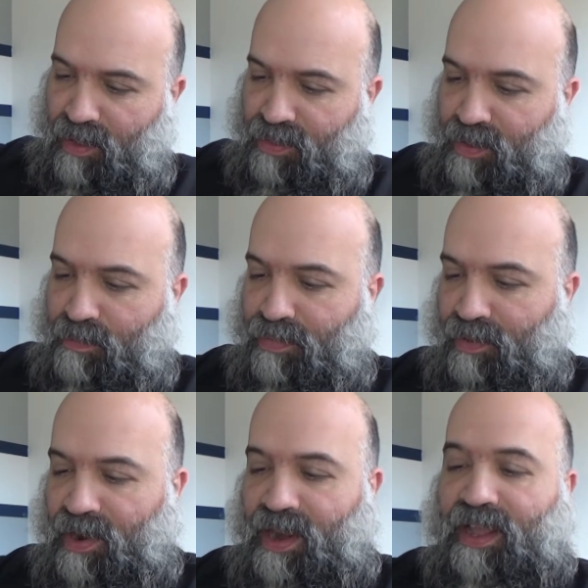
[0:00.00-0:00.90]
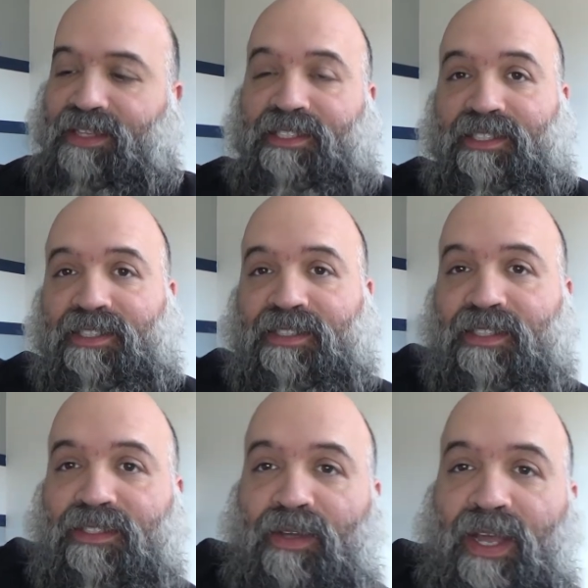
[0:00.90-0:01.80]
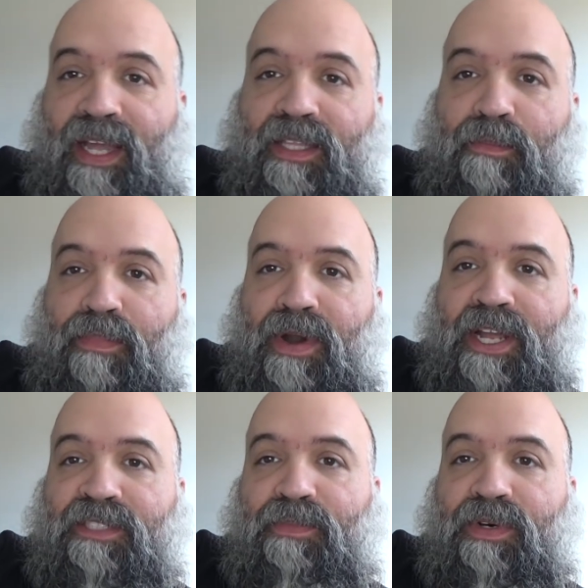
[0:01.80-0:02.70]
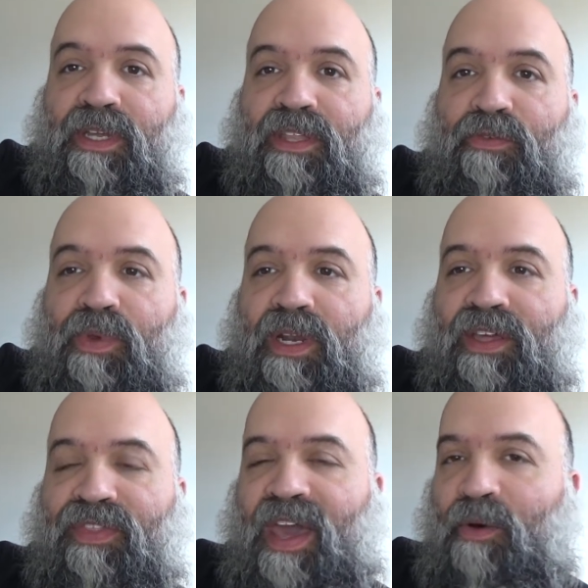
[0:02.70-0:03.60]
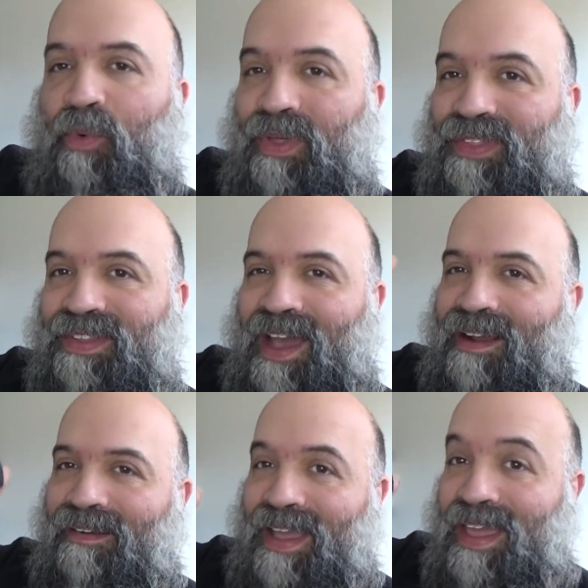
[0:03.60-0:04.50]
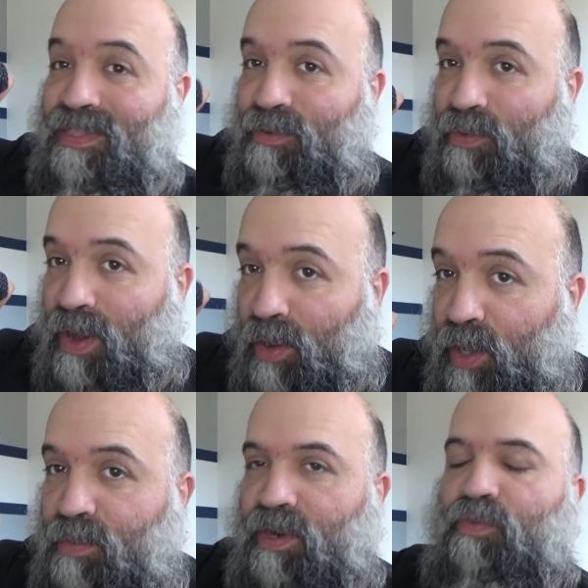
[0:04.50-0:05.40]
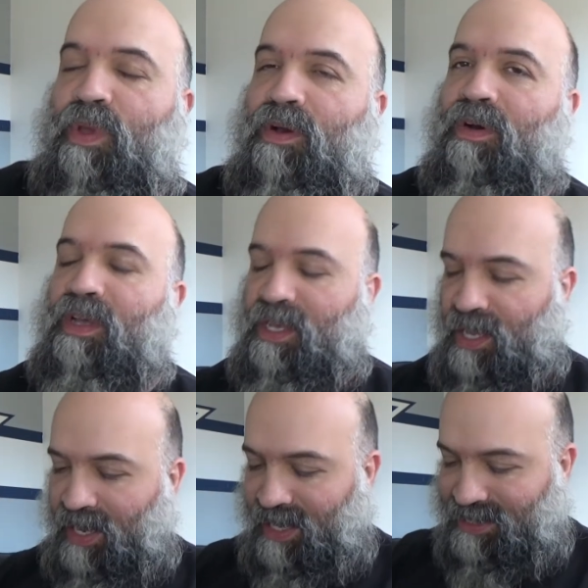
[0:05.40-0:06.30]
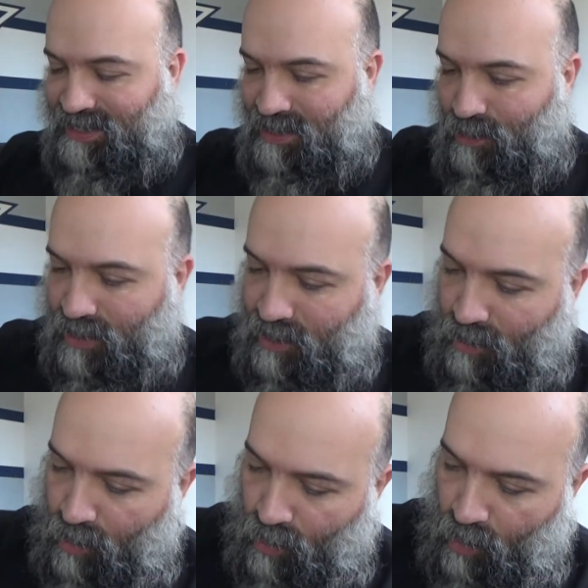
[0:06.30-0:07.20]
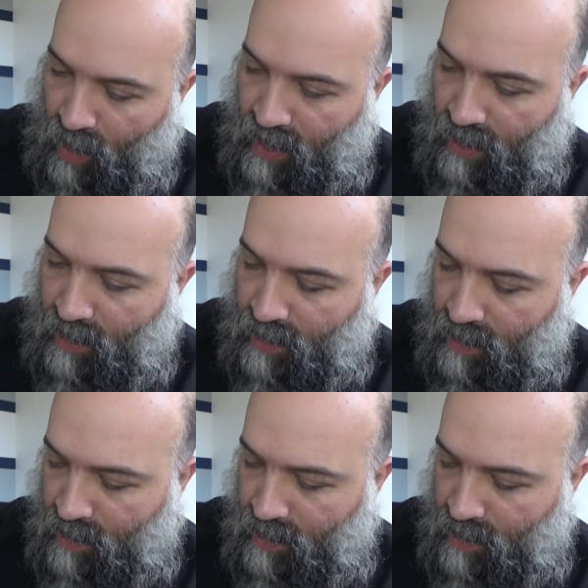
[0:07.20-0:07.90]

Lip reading: the brass. So I got the brass put in the wheel like that with the tire and the aluminum wheel. Let's see what the total weight